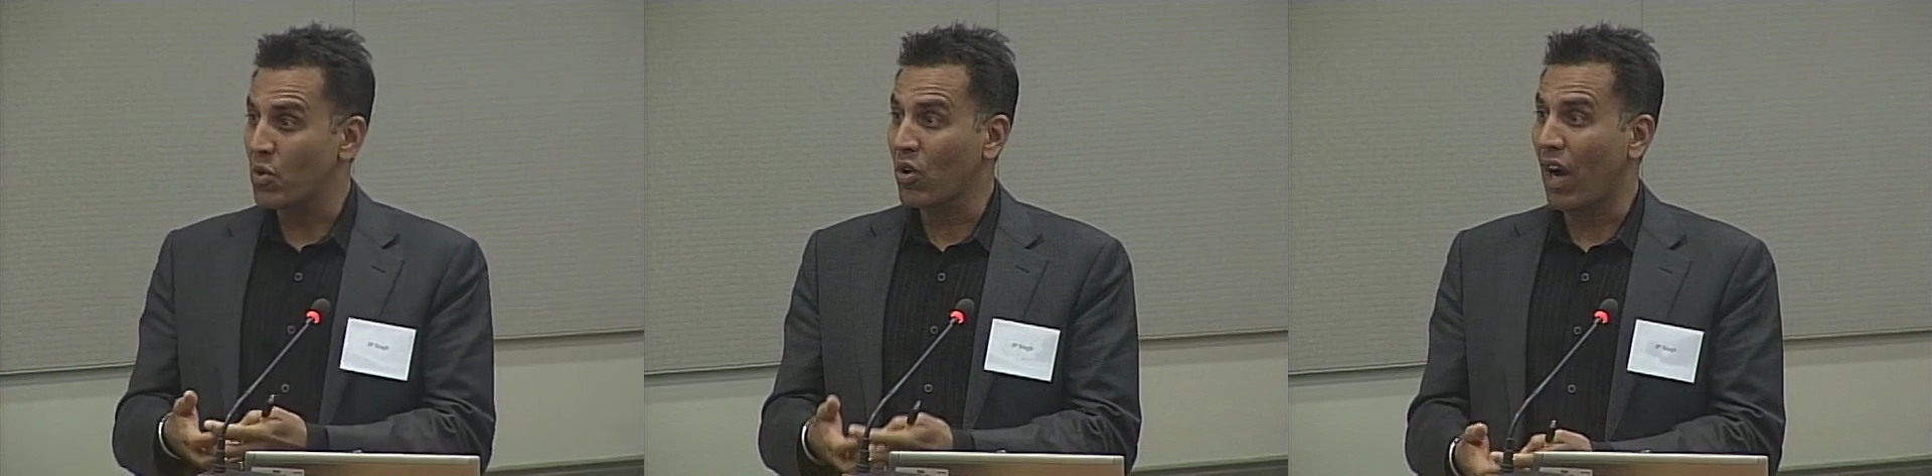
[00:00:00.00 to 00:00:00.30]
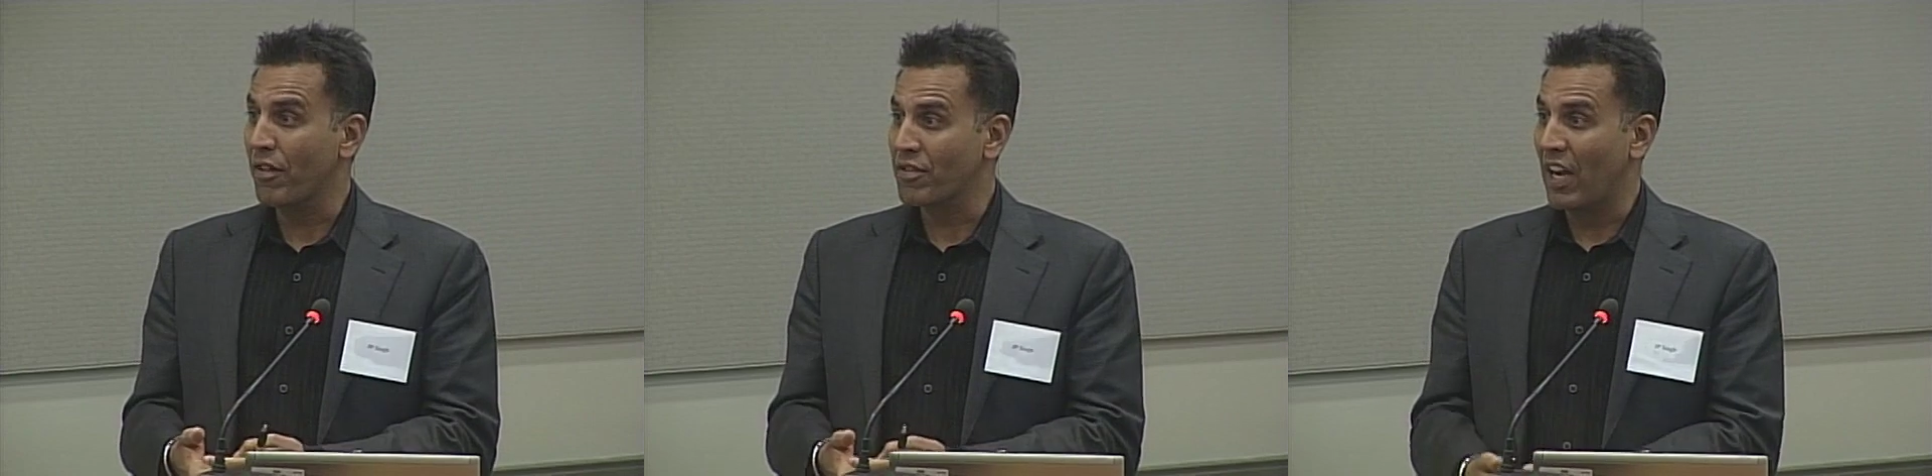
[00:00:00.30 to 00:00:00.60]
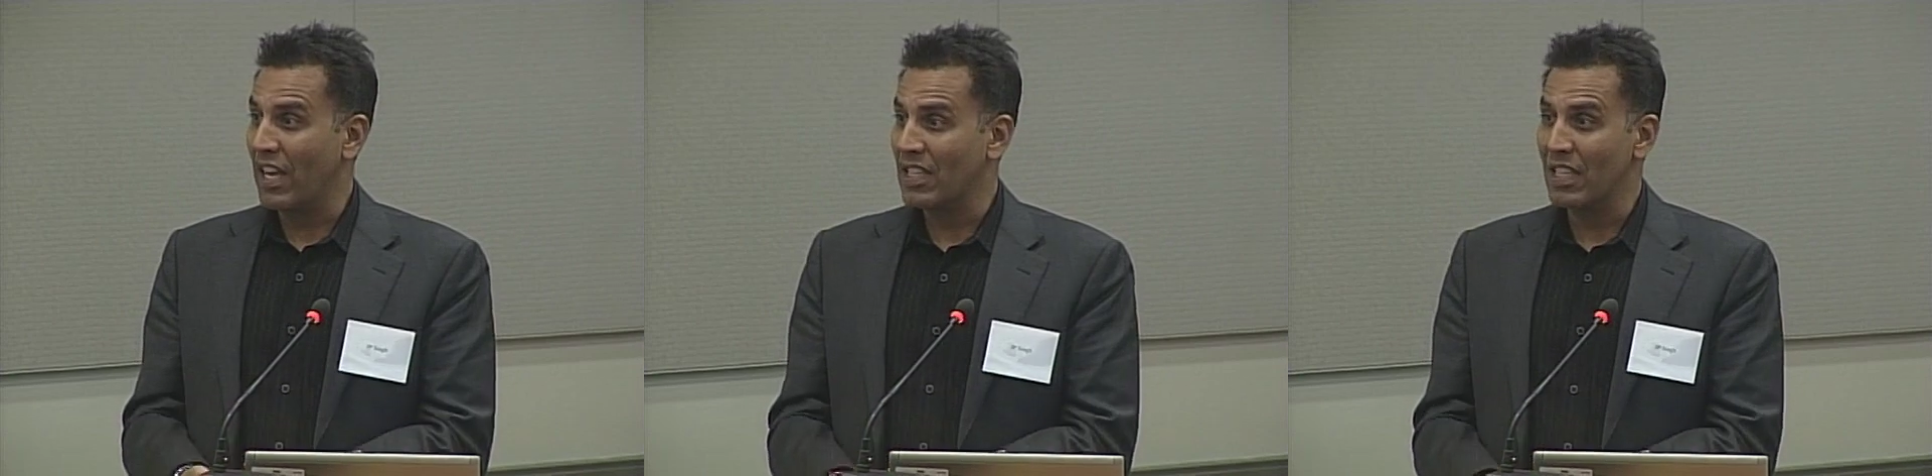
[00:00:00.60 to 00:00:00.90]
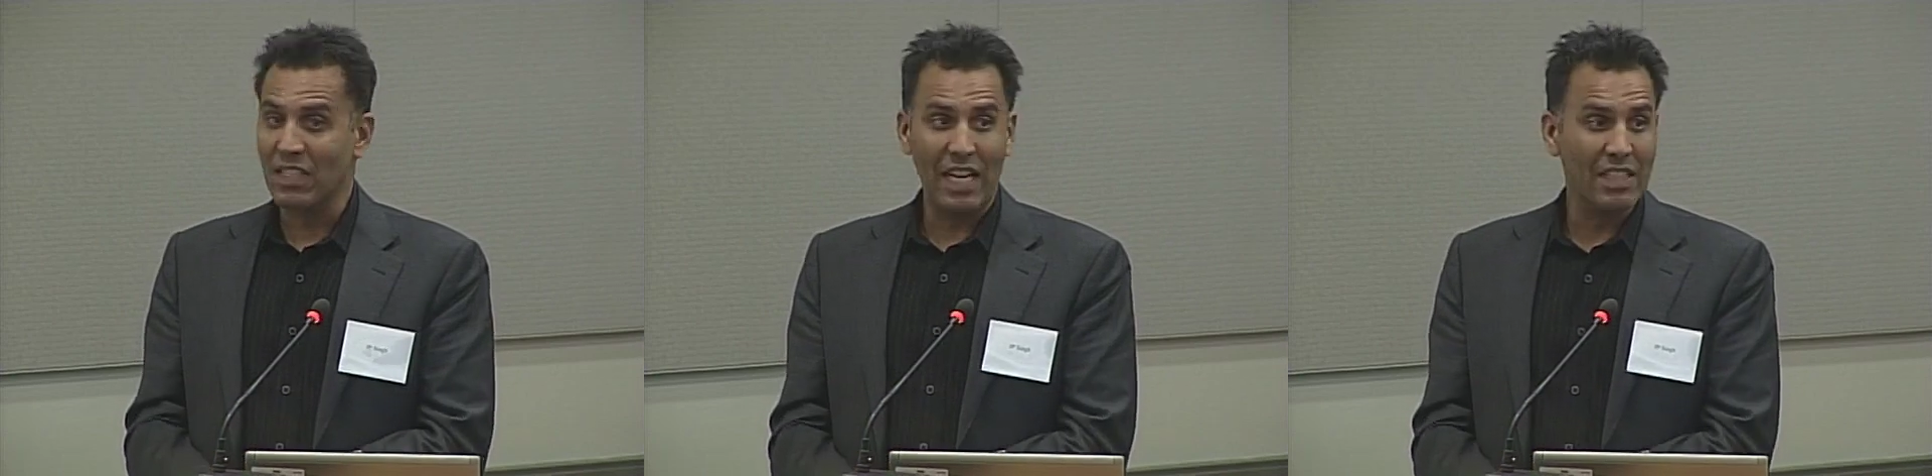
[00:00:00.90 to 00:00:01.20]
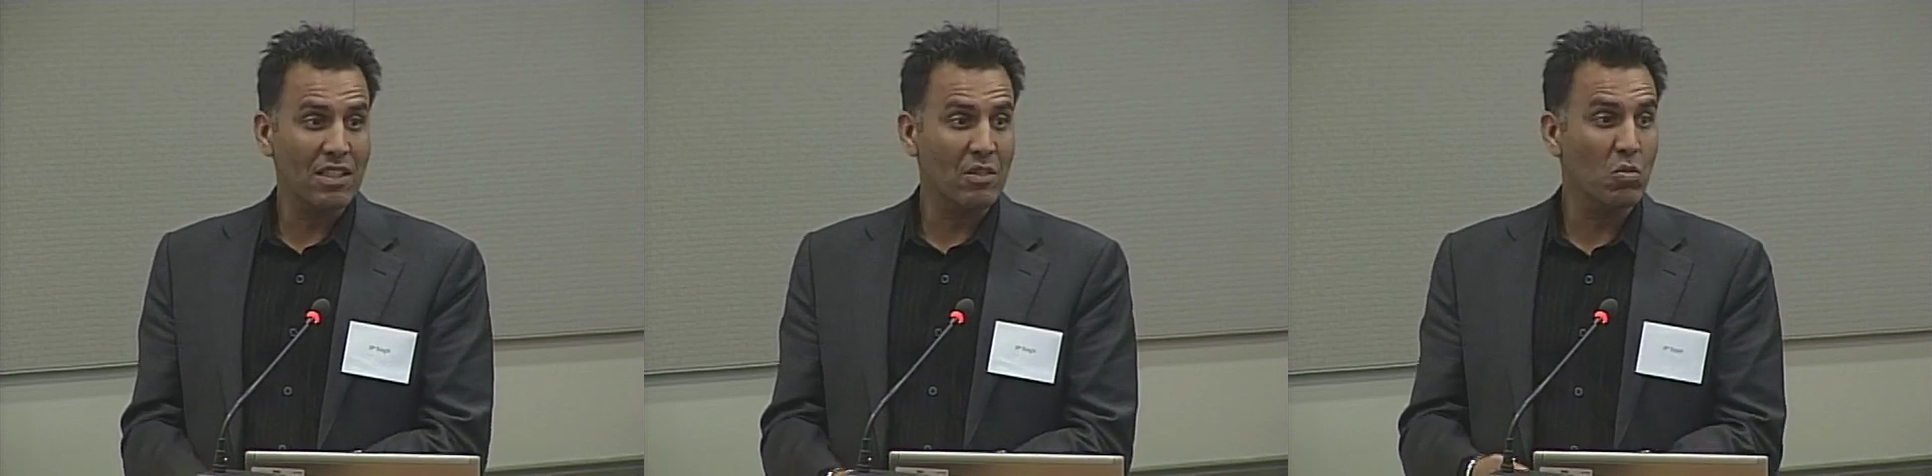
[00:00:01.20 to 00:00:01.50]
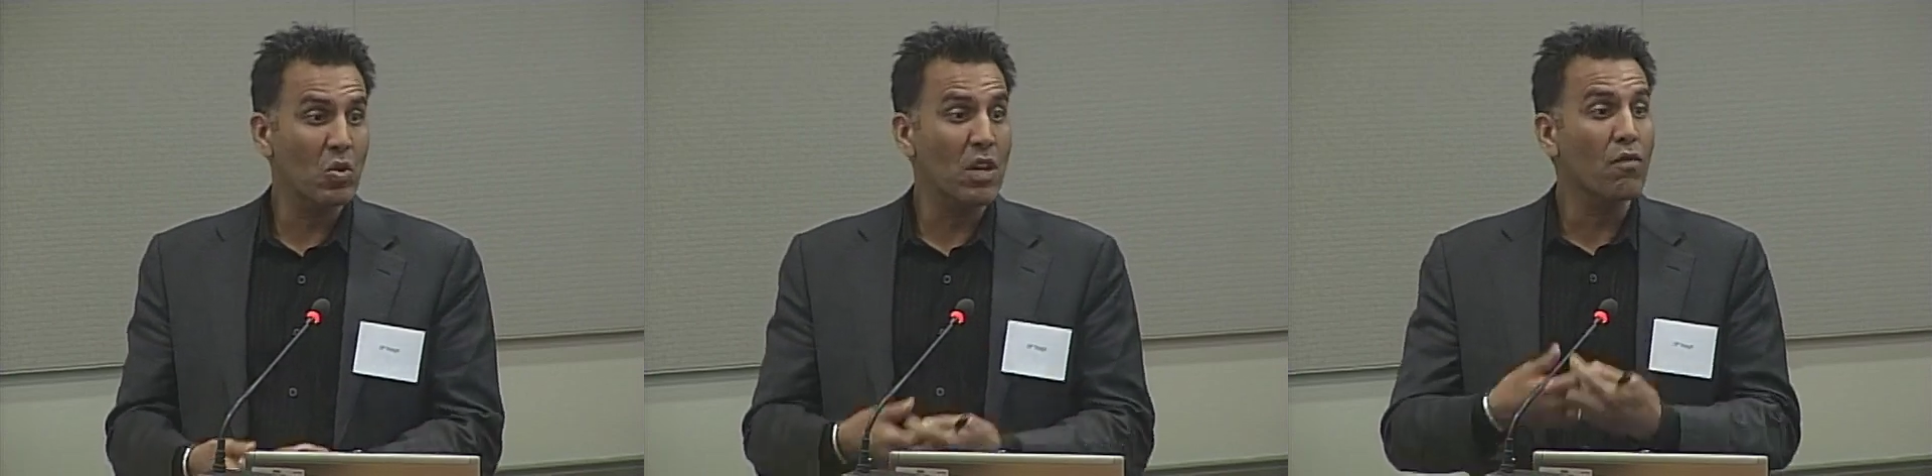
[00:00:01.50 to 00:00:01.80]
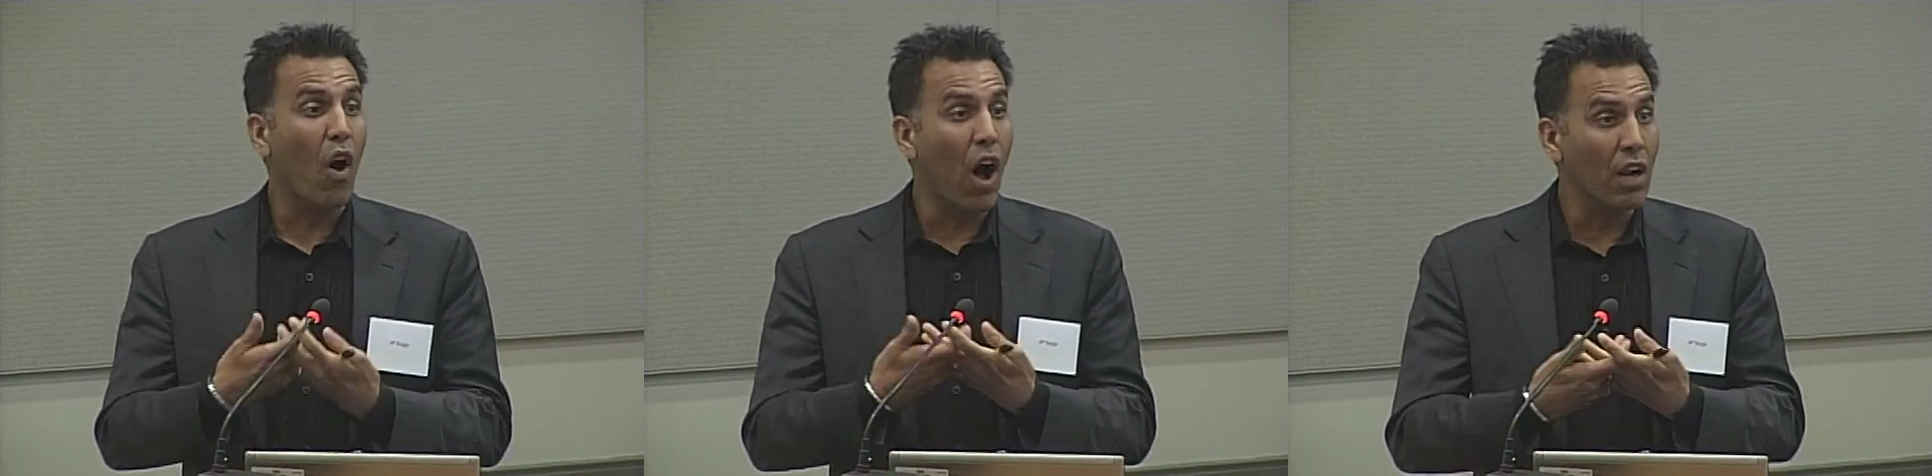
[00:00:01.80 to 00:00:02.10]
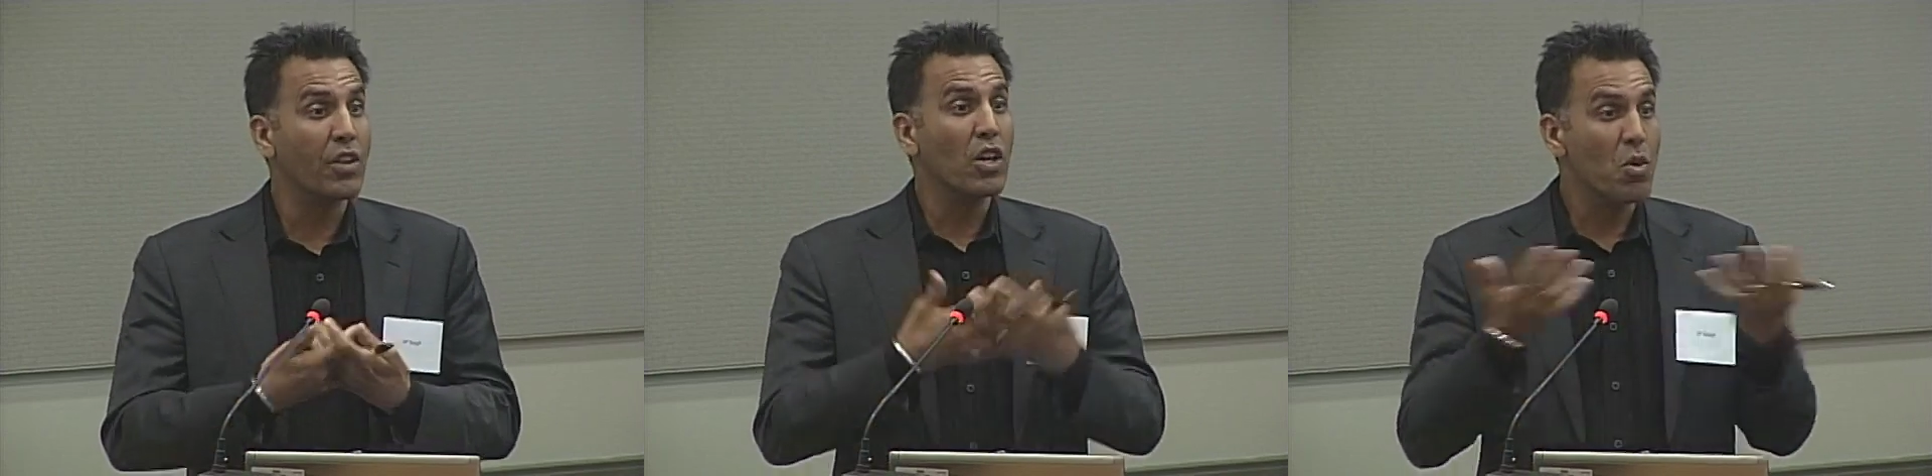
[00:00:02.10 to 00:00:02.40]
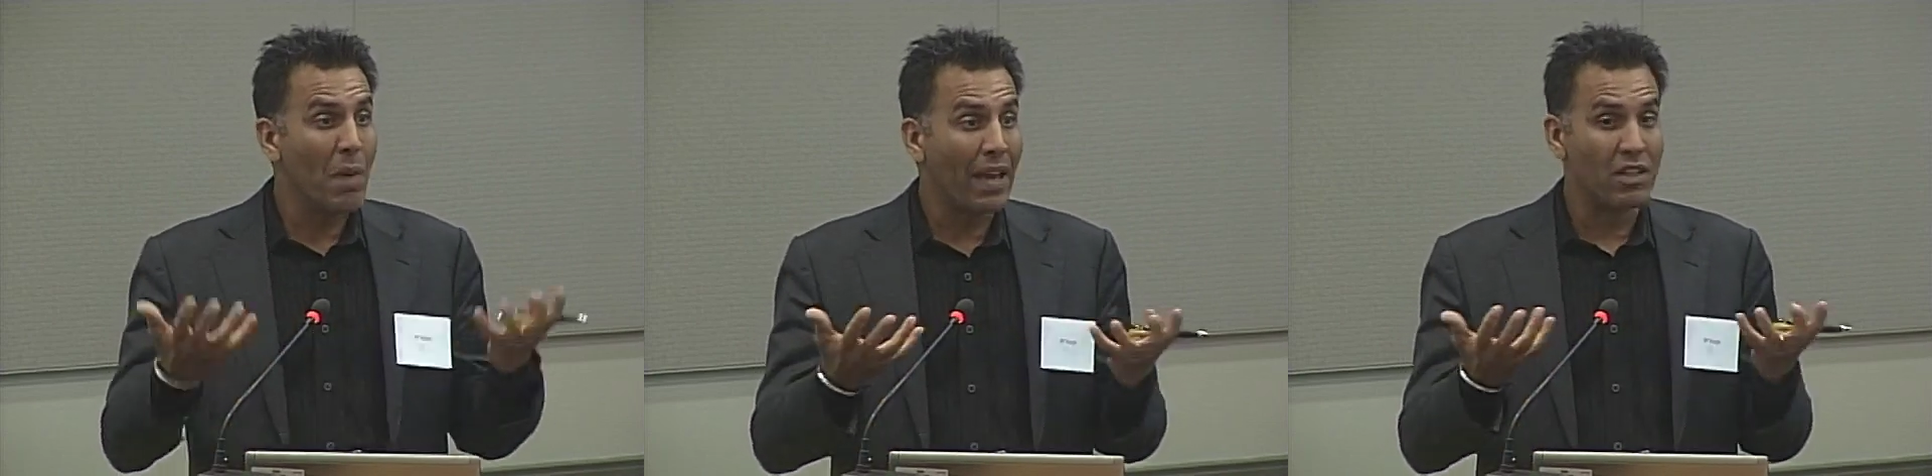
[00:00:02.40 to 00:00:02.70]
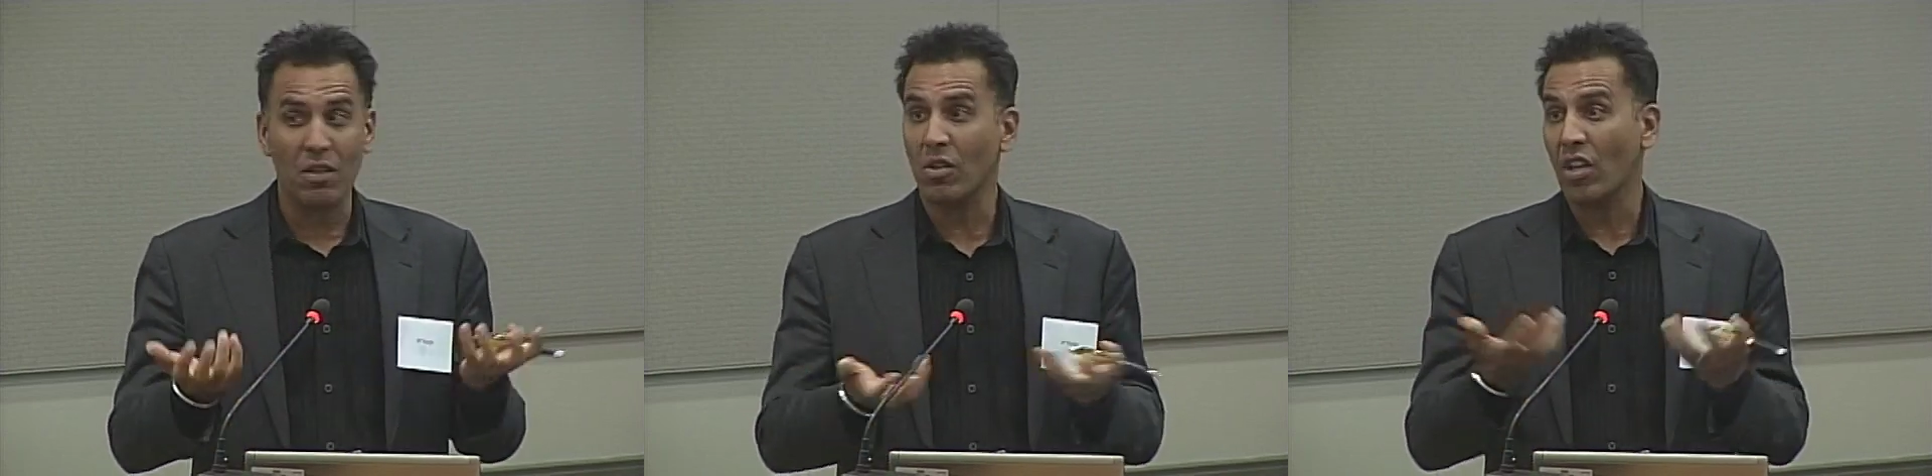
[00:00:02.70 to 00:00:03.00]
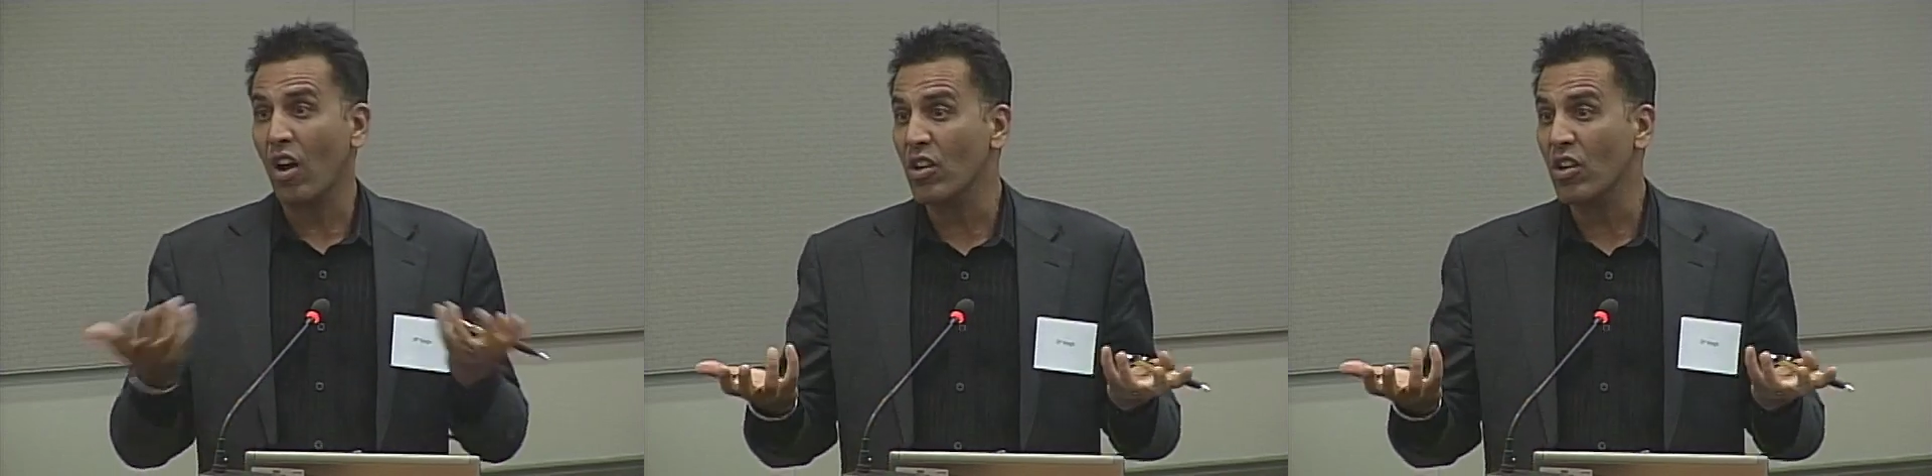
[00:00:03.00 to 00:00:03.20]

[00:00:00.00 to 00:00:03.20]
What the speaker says: would look after ideals like this and would involve the humanity,